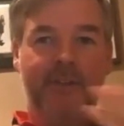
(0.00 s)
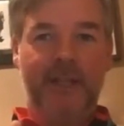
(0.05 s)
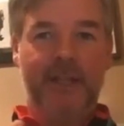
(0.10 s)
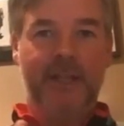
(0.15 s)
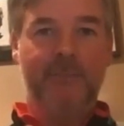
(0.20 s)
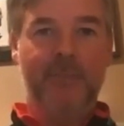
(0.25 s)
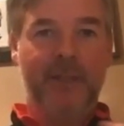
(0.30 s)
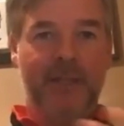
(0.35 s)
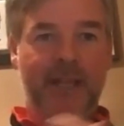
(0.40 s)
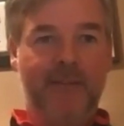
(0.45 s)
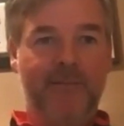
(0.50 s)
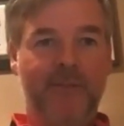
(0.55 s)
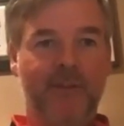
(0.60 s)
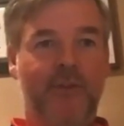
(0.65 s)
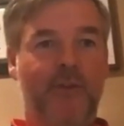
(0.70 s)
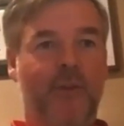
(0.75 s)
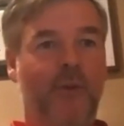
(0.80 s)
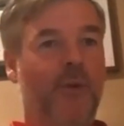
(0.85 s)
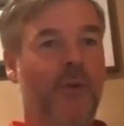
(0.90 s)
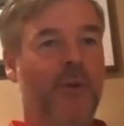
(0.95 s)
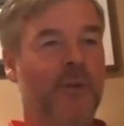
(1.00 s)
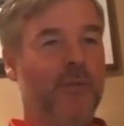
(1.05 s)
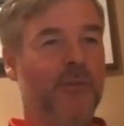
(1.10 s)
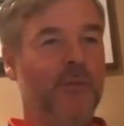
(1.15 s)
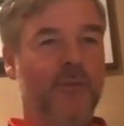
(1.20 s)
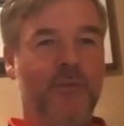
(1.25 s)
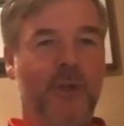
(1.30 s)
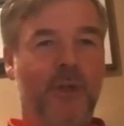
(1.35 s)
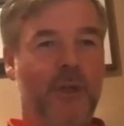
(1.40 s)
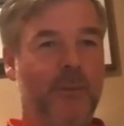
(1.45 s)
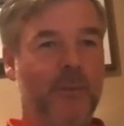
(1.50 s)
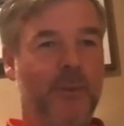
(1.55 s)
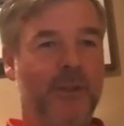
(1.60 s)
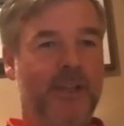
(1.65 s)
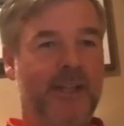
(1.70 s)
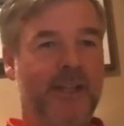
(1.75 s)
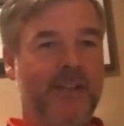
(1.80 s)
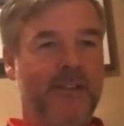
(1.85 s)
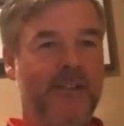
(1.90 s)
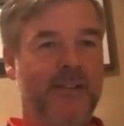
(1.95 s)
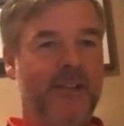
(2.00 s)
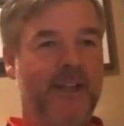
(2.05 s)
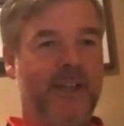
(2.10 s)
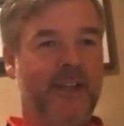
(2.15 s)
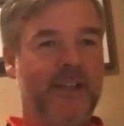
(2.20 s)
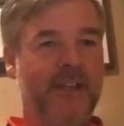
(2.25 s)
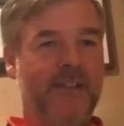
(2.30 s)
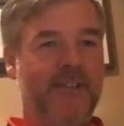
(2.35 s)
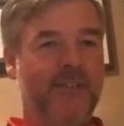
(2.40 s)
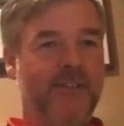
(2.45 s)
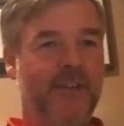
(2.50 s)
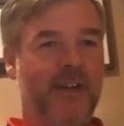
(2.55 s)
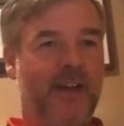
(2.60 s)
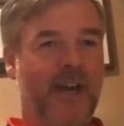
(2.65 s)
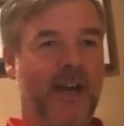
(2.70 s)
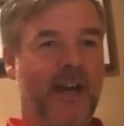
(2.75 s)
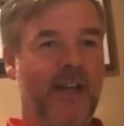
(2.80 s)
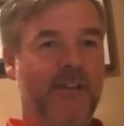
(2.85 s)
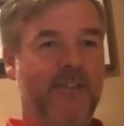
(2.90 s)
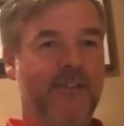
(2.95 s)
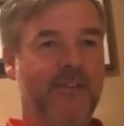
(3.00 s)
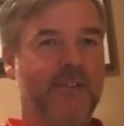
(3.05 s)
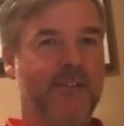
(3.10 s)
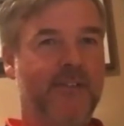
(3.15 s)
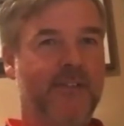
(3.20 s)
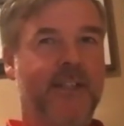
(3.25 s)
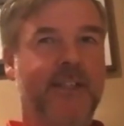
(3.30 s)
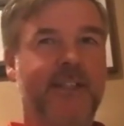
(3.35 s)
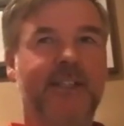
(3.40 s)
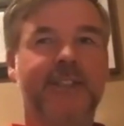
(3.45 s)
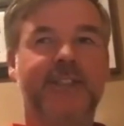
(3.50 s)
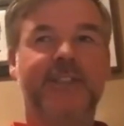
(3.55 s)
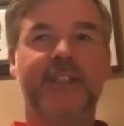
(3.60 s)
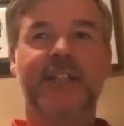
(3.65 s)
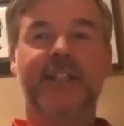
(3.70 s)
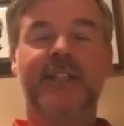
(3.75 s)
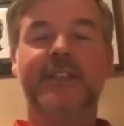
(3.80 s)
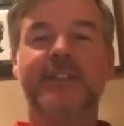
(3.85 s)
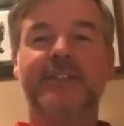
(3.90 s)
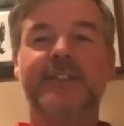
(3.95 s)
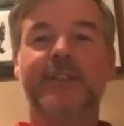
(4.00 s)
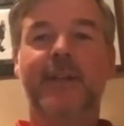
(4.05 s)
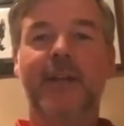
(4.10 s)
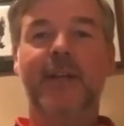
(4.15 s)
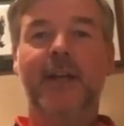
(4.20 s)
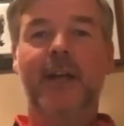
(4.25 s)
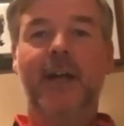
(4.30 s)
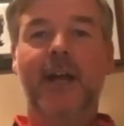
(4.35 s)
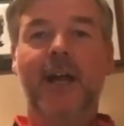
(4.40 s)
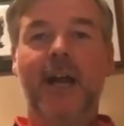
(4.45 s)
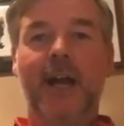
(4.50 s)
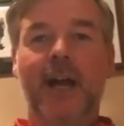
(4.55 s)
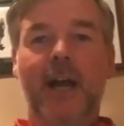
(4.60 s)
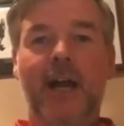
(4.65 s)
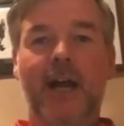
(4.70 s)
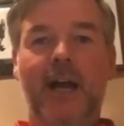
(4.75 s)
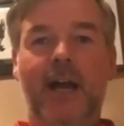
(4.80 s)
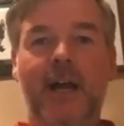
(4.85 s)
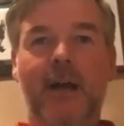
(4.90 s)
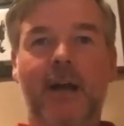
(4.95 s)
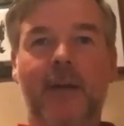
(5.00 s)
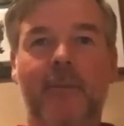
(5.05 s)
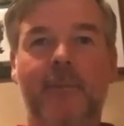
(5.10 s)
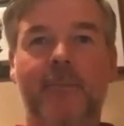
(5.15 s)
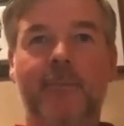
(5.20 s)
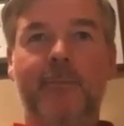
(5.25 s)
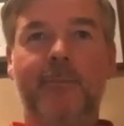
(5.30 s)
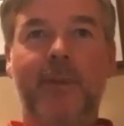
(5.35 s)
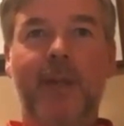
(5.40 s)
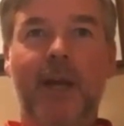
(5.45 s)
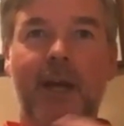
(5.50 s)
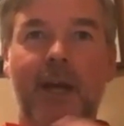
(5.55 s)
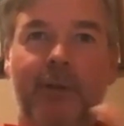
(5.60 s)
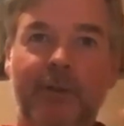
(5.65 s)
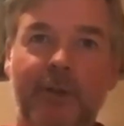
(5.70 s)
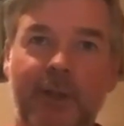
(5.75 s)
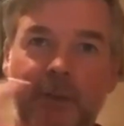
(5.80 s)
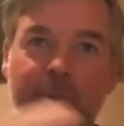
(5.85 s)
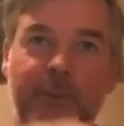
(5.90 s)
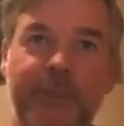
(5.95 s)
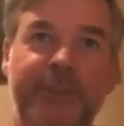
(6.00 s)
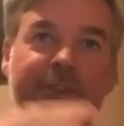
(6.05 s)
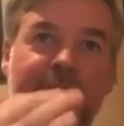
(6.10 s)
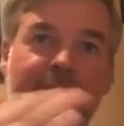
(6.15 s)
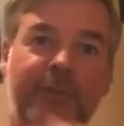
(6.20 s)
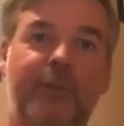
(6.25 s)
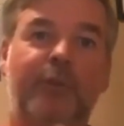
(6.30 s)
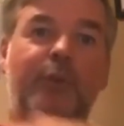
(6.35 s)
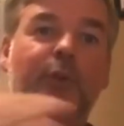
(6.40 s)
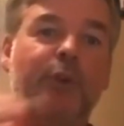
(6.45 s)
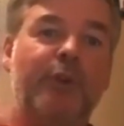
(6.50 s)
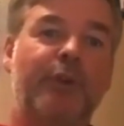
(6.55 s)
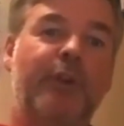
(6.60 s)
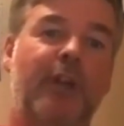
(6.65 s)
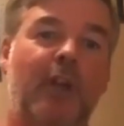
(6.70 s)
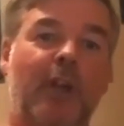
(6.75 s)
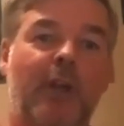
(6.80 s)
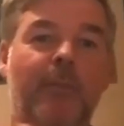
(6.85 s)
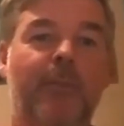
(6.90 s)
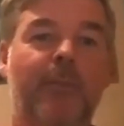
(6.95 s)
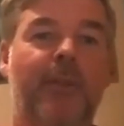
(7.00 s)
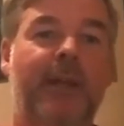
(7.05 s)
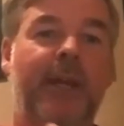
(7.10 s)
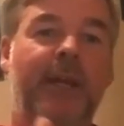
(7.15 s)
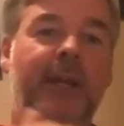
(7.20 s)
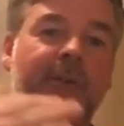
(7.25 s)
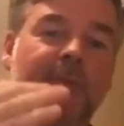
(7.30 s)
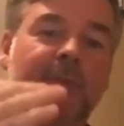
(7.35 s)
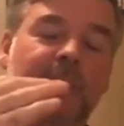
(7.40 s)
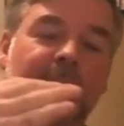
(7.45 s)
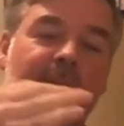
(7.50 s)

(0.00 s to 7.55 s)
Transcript: Then my level 2 in around about 1995, 96. And we sort of grew the club then.